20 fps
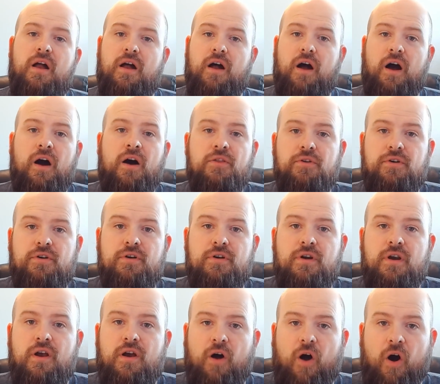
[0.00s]
other
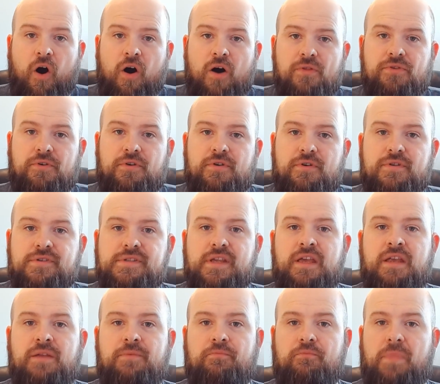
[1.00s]
authors
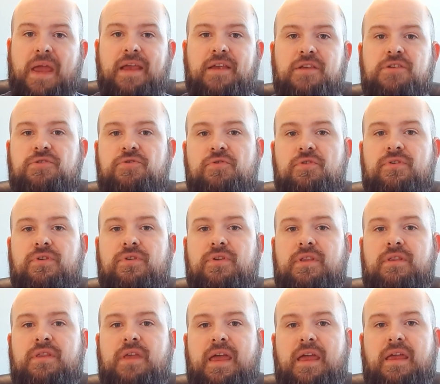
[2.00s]
and make sure that
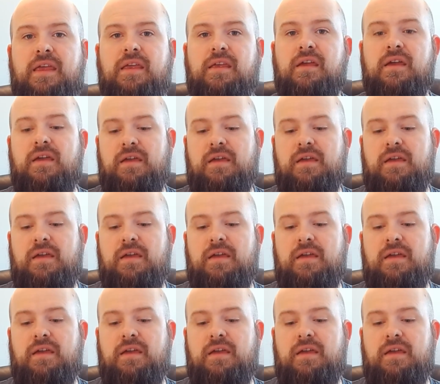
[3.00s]
they